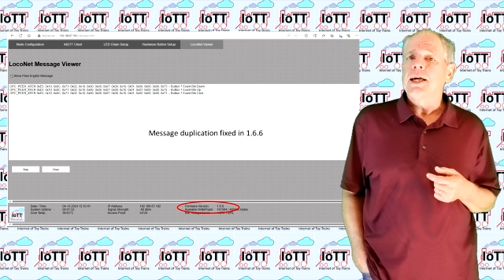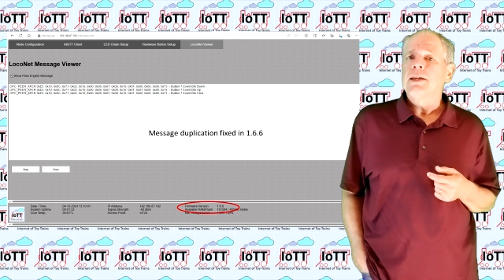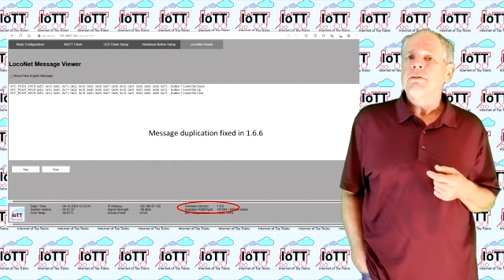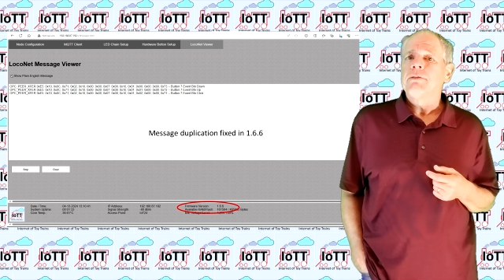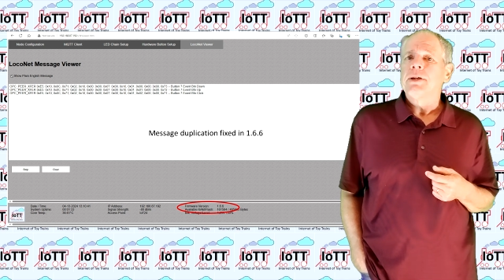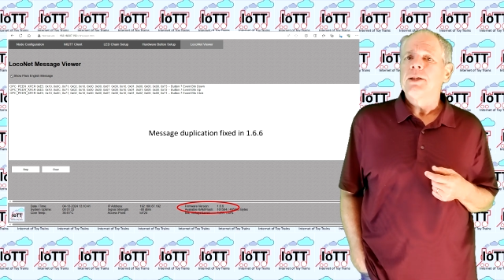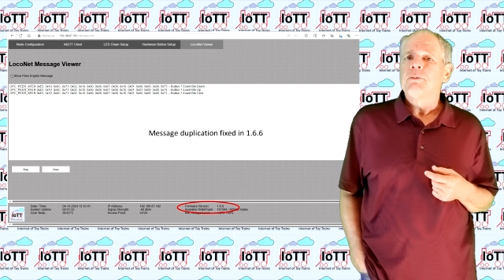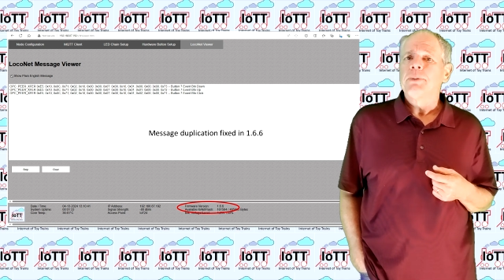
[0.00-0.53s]
and
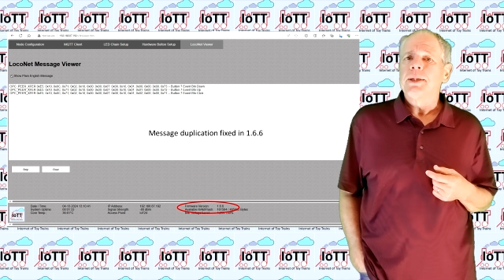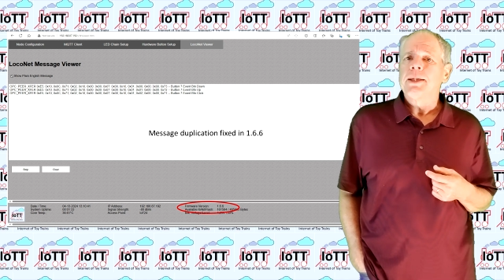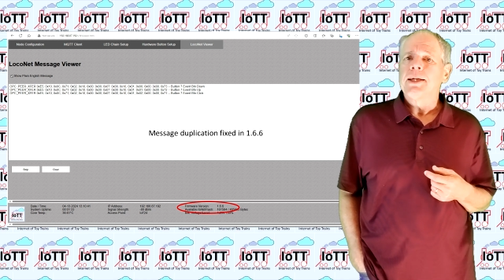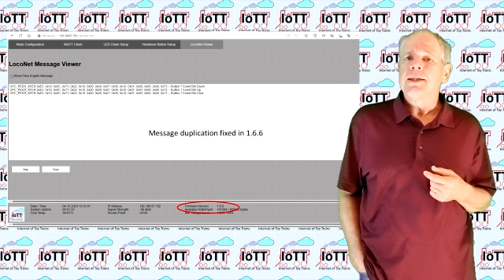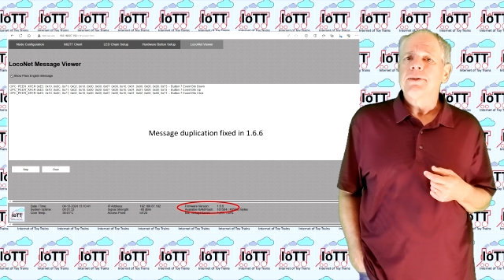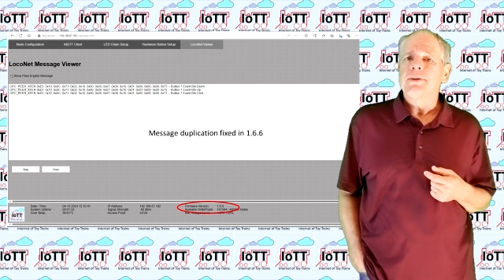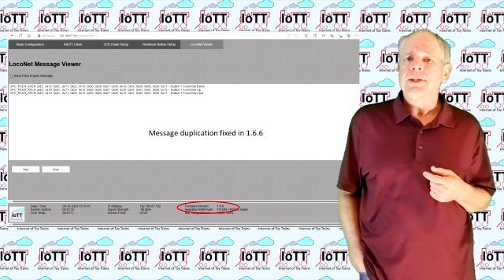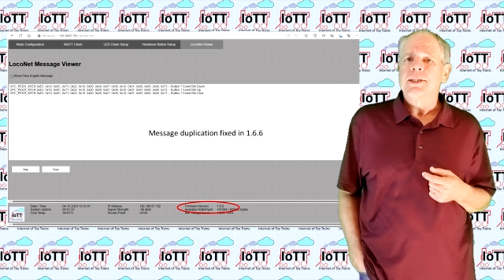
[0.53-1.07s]
will be
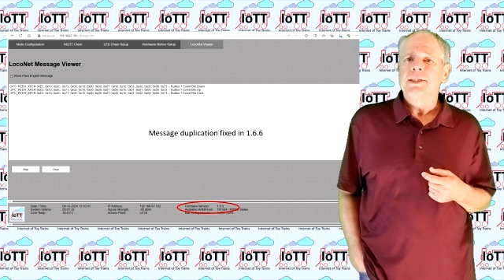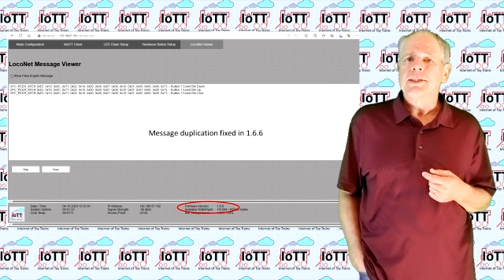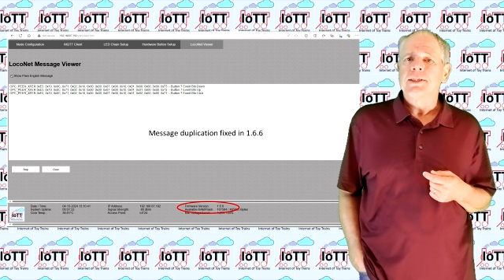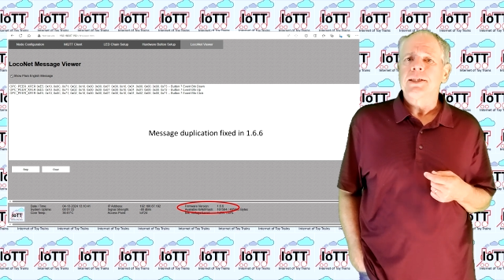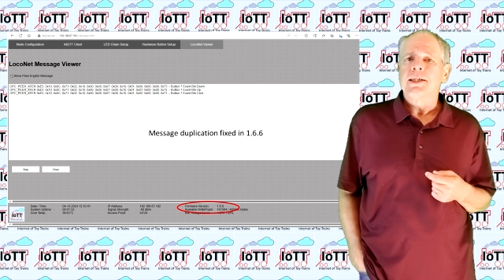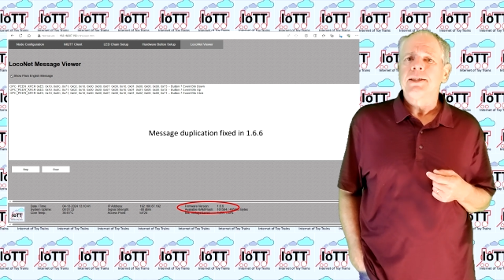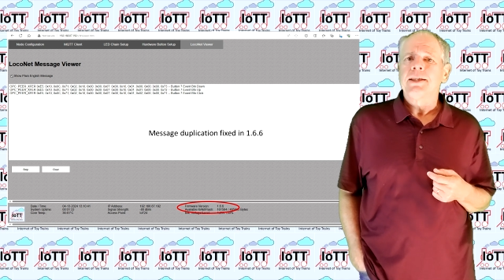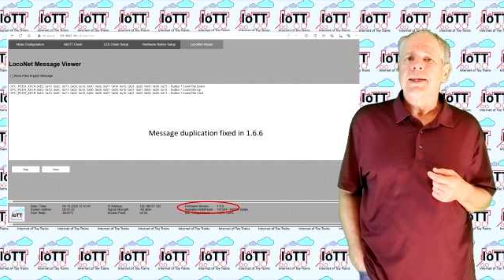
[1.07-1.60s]

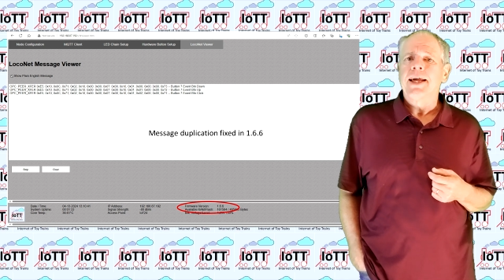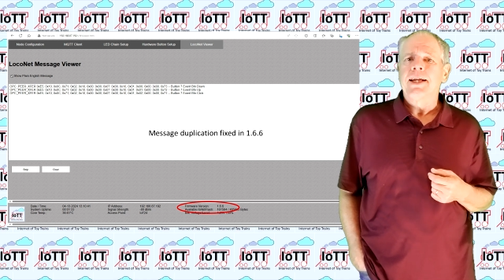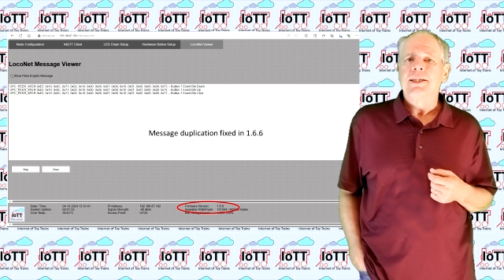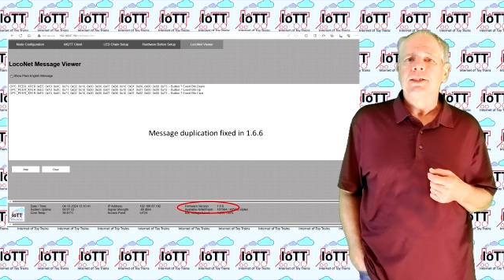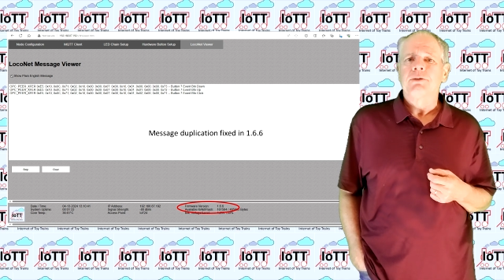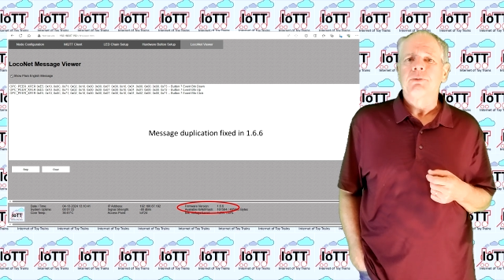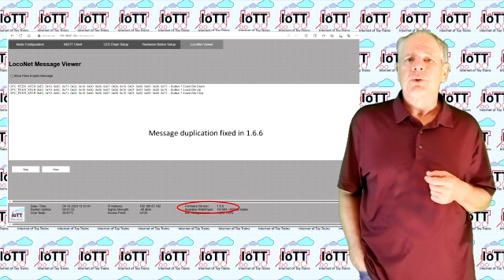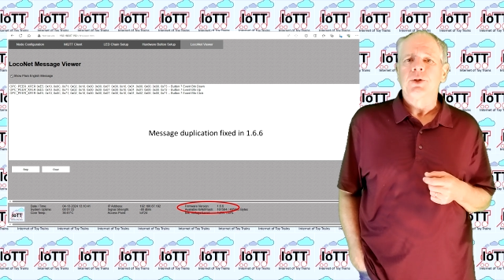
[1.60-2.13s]
addressed in the
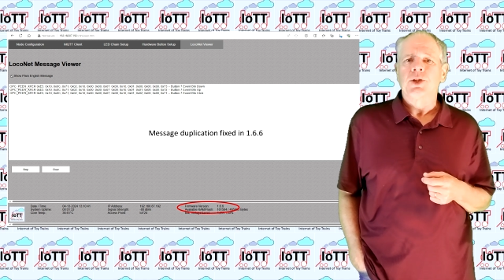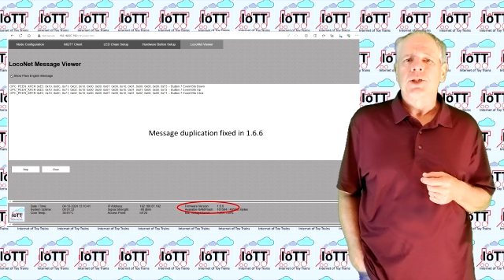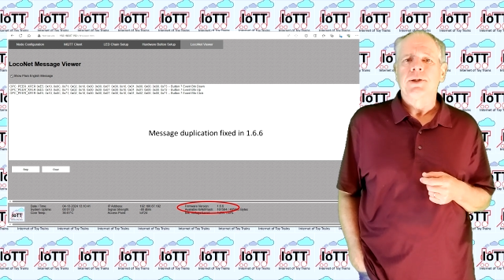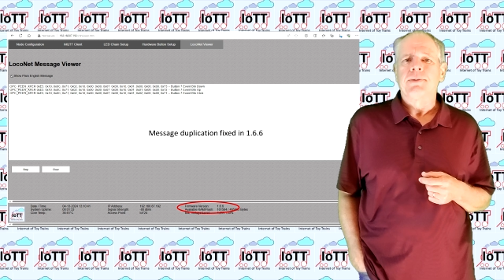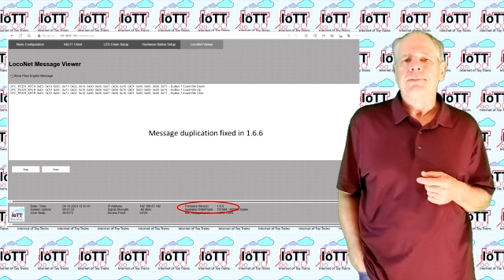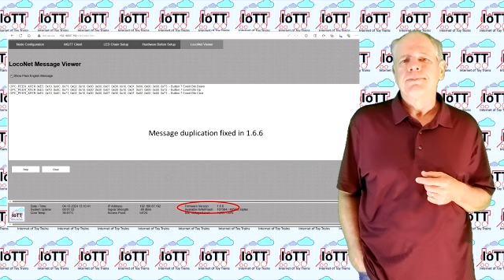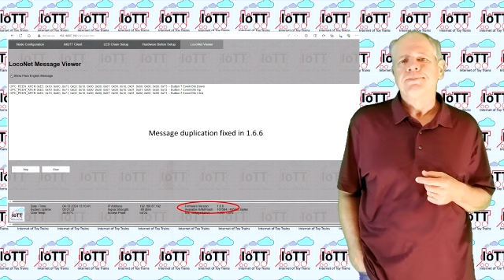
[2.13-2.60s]
next version.